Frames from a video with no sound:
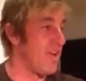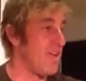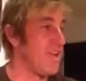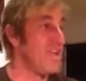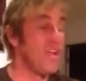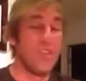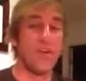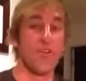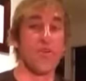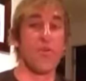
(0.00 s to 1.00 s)
And the
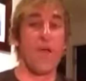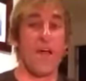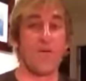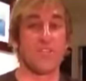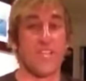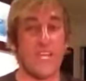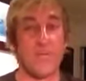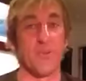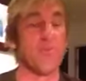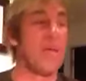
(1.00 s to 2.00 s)
only way I was
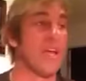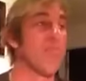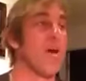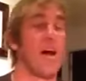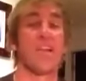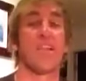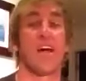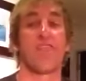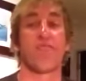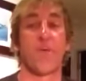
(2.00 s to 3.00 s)
able to make my
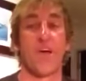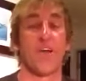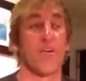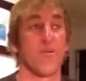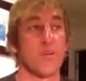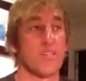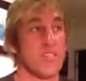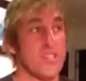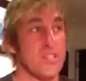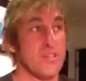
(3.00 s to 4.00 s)
life better
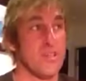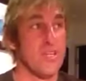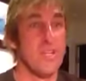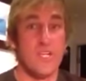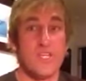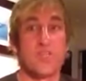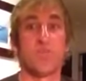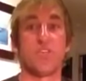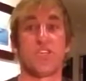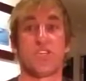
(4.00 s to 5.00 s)
was
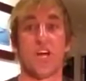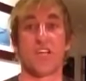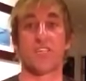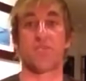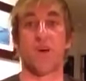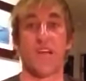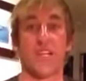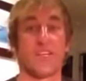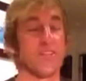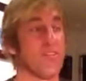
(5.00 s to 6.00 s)
to adjust my
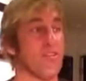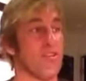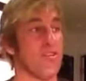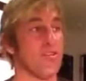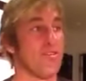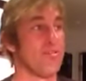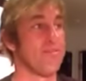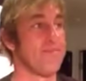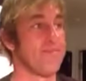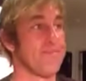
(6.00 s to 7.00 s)
internal
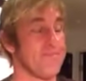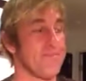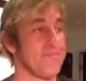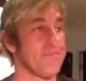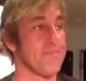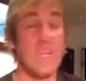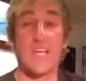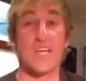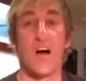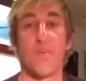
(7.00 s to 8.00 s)

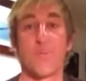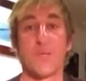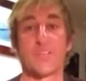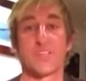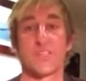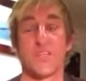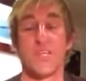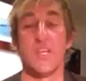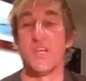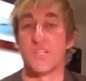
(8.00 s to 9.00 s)
compass,
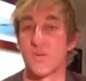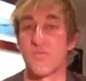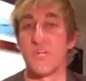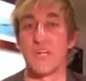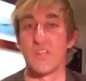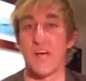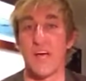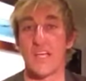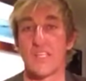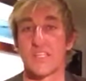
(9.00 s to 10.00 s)
to
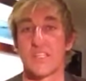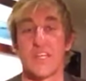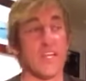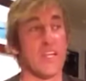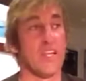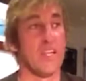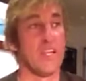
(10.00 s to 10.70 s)
realize that